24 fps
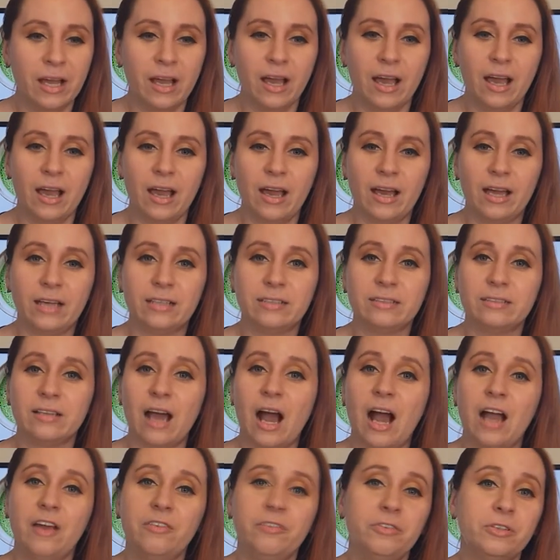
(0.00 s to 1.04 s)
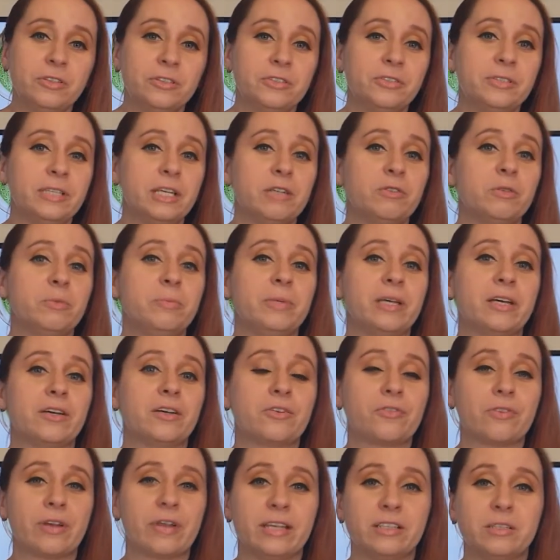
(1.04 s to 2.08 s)
And I thought today will be a
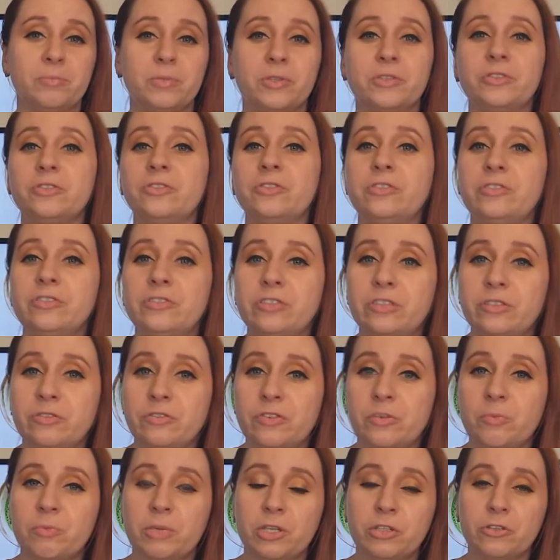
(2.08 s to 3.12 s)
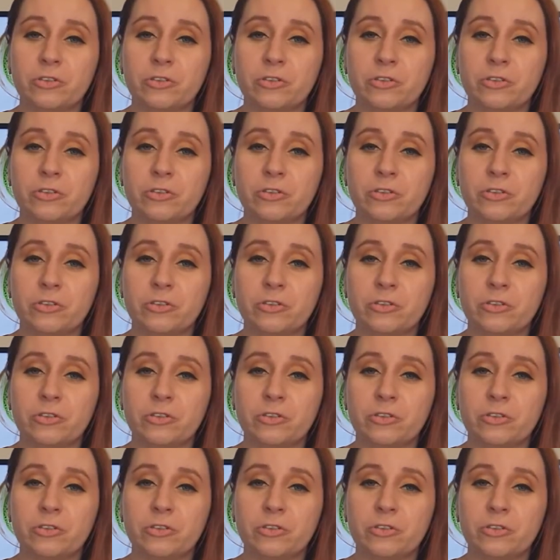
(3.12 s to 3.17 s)
great opportunity for me